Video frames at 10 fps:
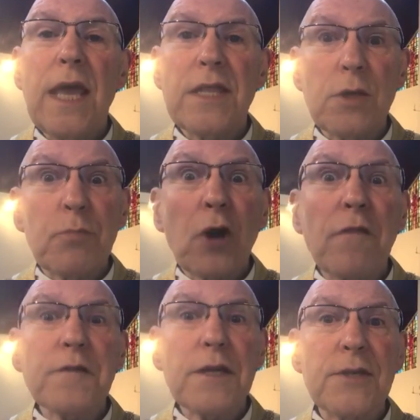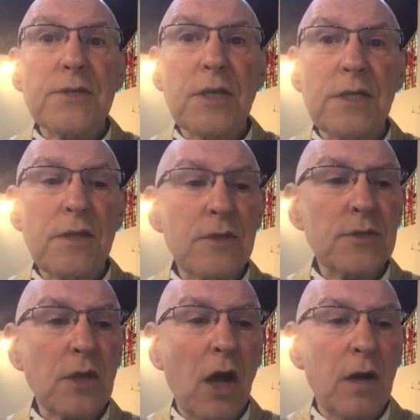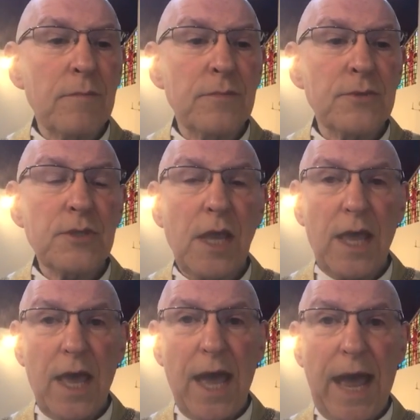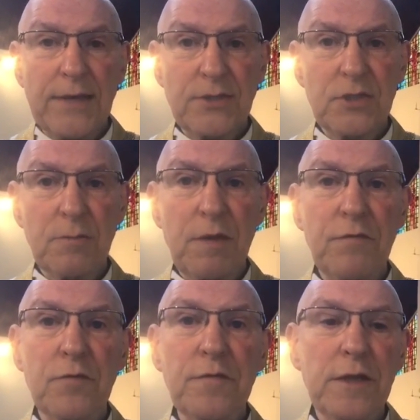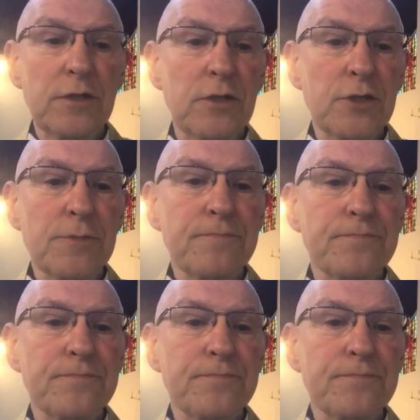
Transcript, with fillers: in the prophets, and in the Psalms has to be fulfilled.